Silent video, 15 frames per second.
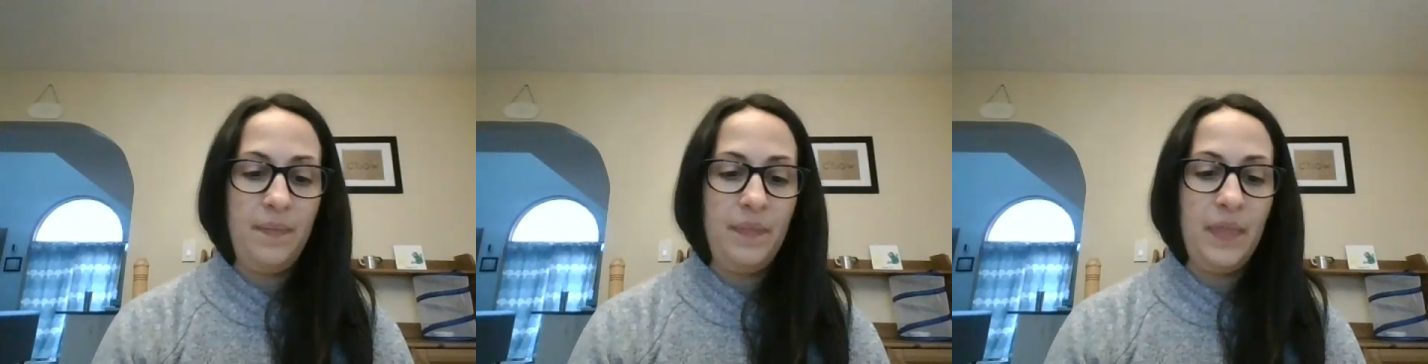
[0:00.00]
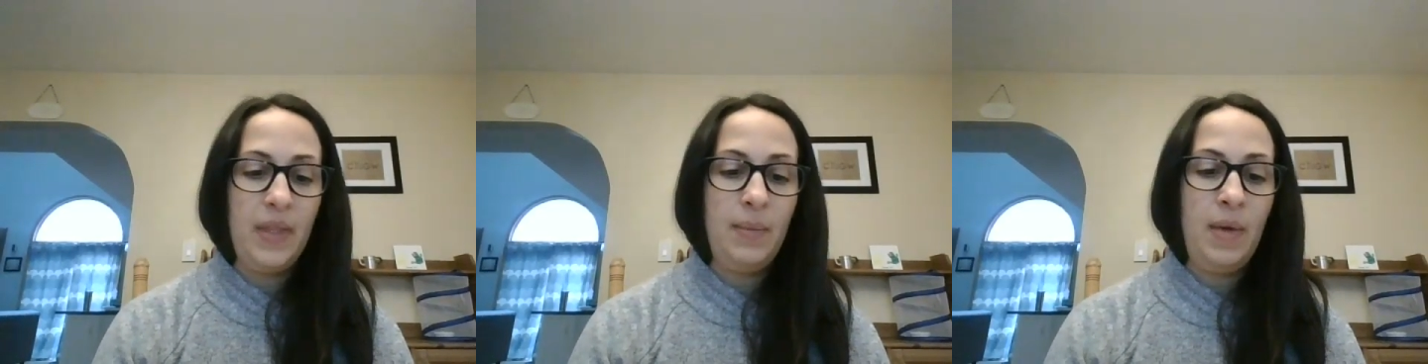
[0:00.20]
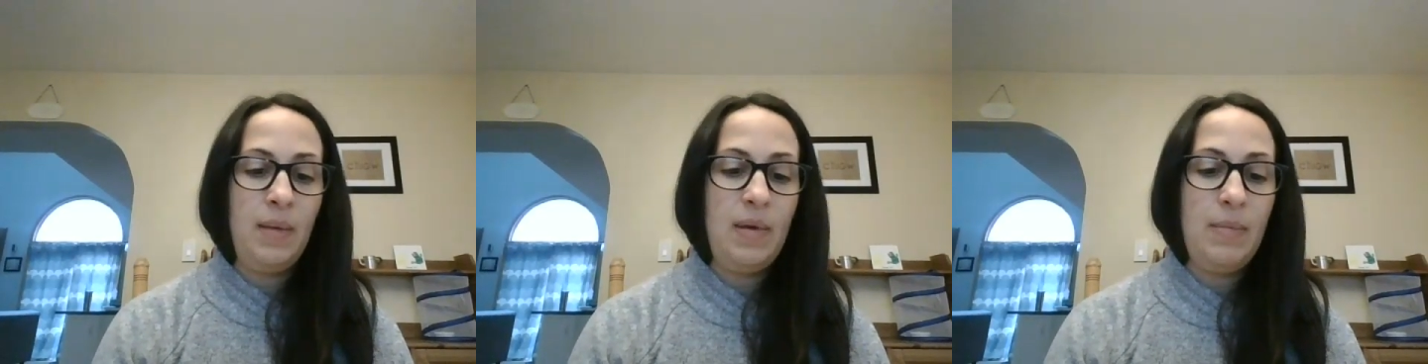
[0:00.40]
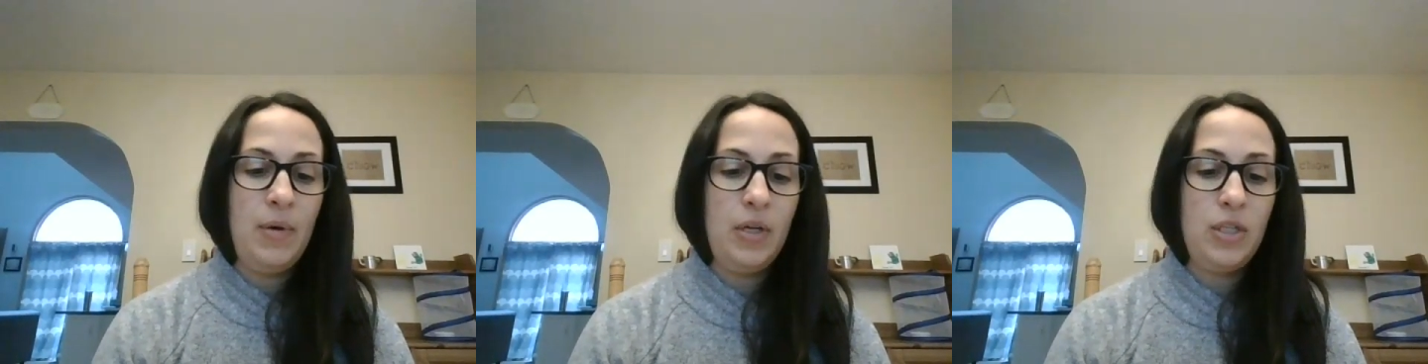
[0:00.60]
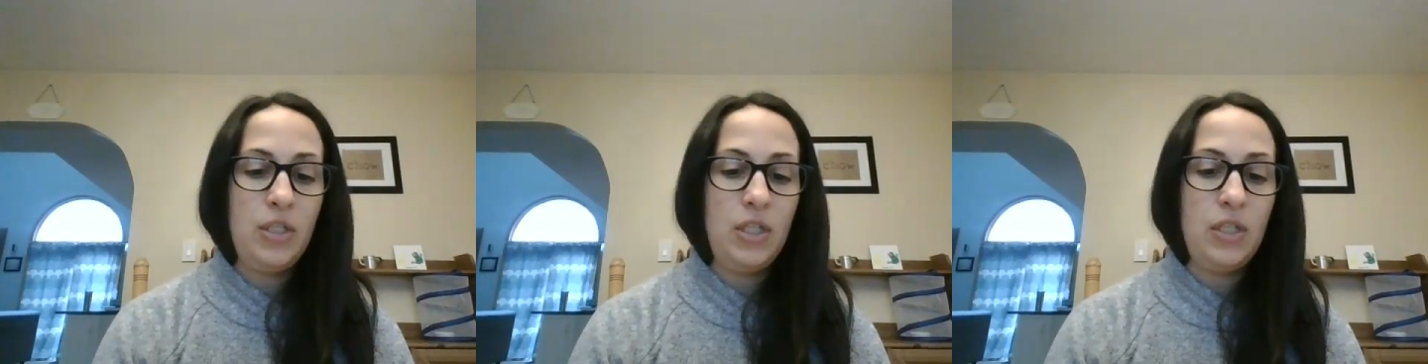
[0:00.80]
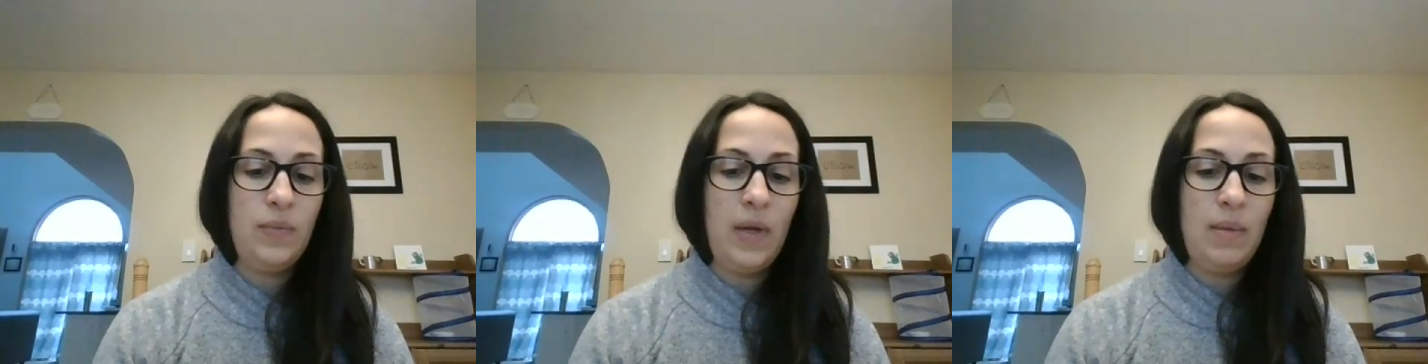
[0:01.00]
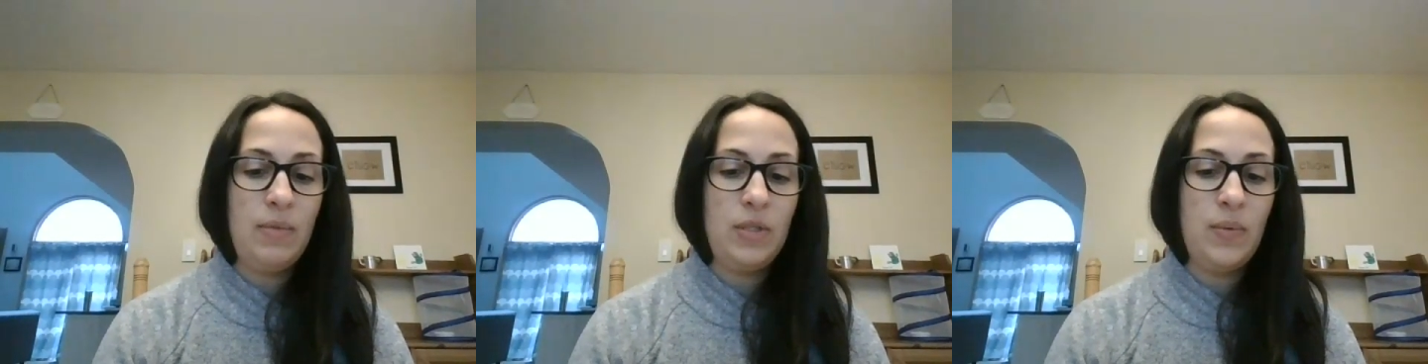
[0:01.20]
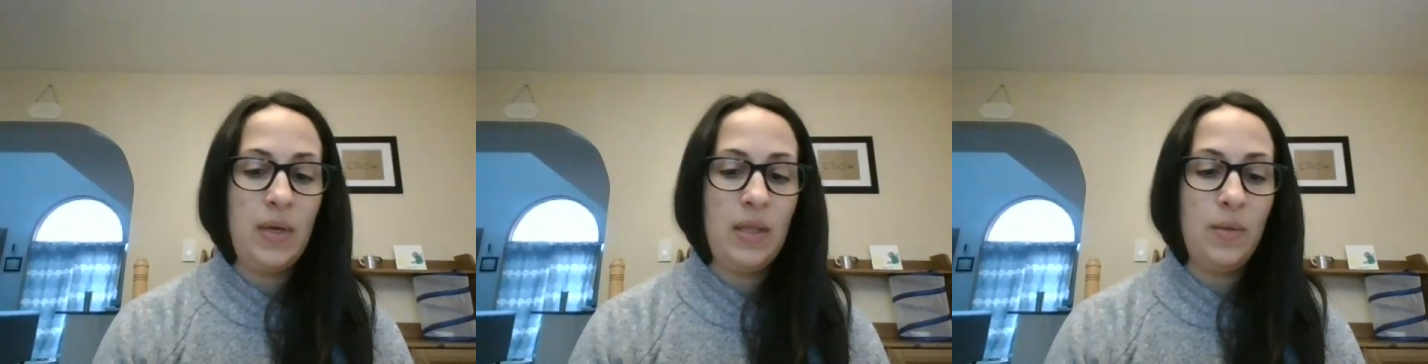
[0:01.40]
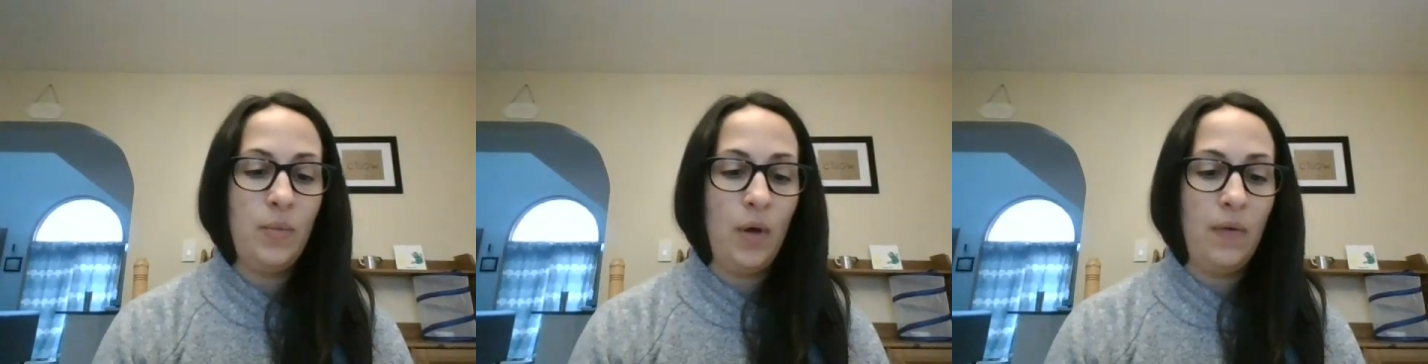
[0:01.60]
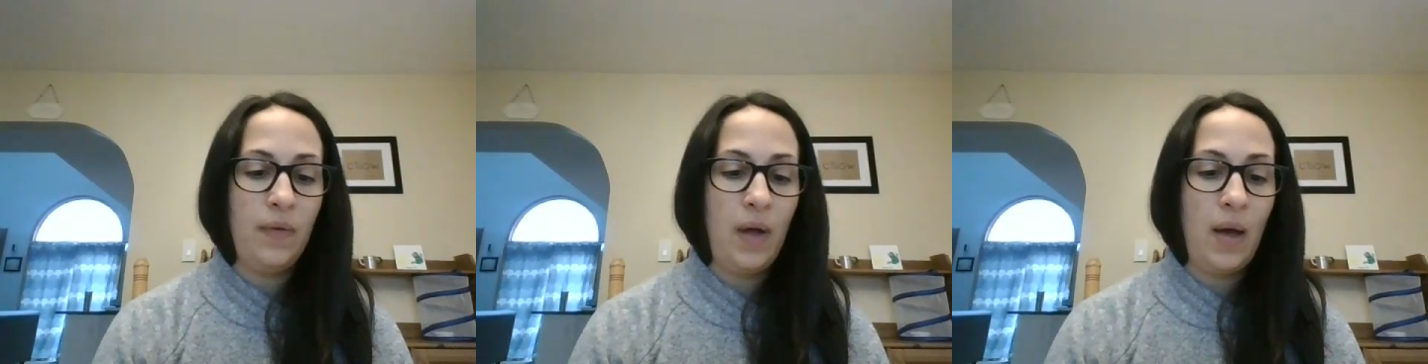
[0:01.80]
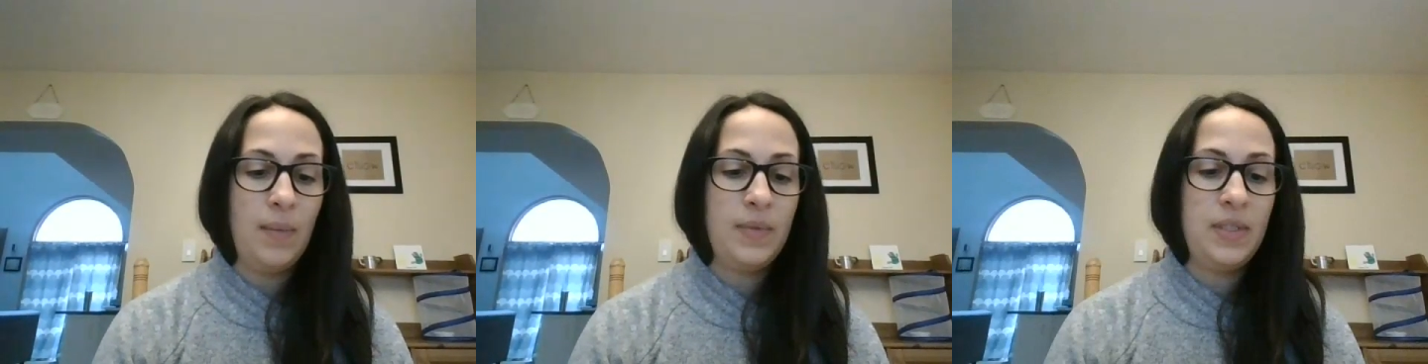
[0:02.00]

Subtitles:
The baby pushed his way between the wolf cubs